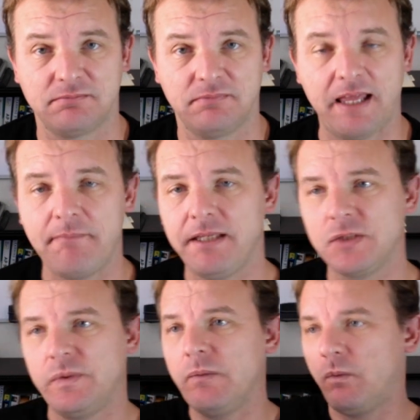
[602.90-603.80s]
That means
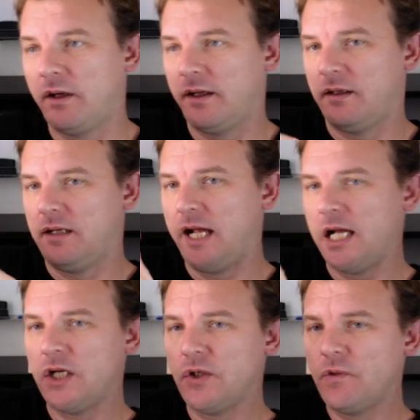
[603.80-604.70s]
we want to
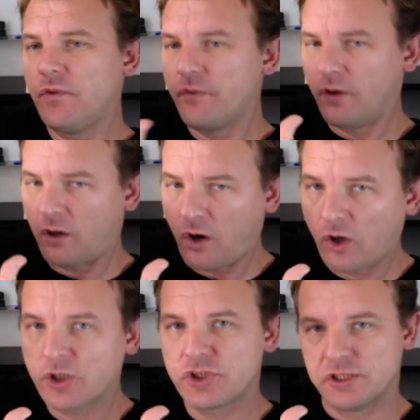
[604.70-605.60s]
not go through the
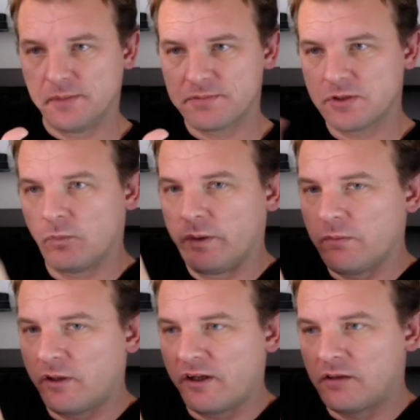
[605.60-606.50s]
hardships. We
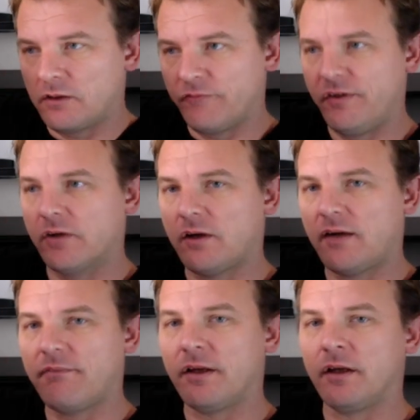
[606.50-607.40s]
want to veer
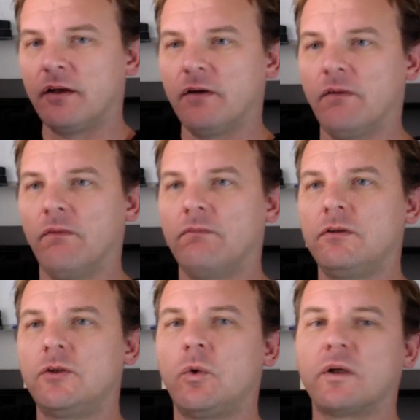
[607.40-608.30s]
off and go
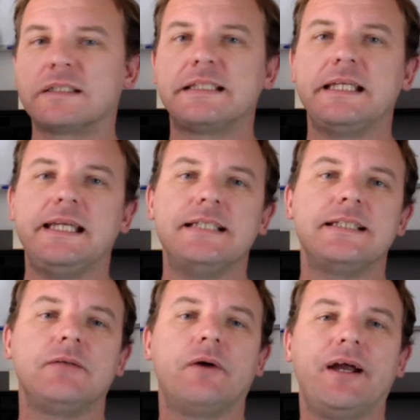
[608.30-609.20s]
towards the
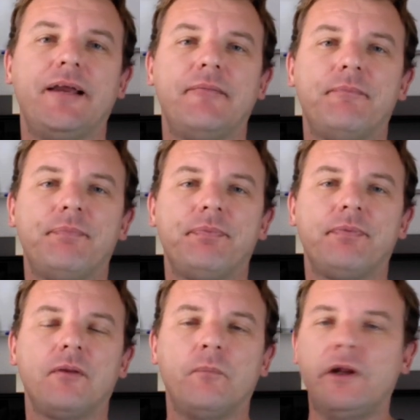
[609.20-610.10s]
easy way.
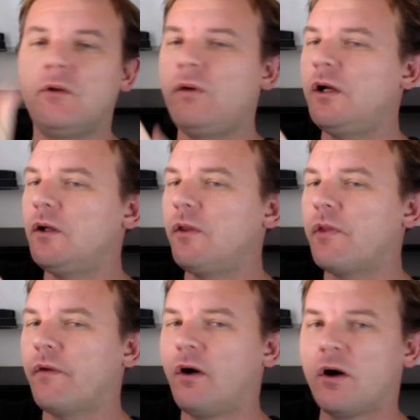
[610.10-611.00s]
We don't want to go
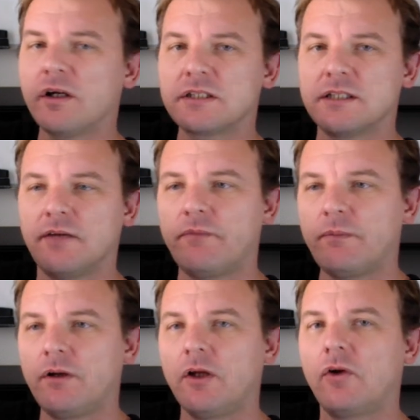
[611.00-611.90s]
through the hard stuff. We
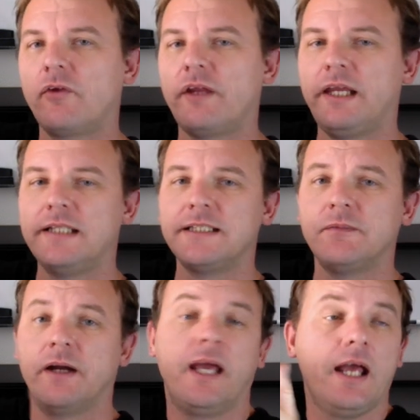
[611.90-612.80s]
want to go through the easy way.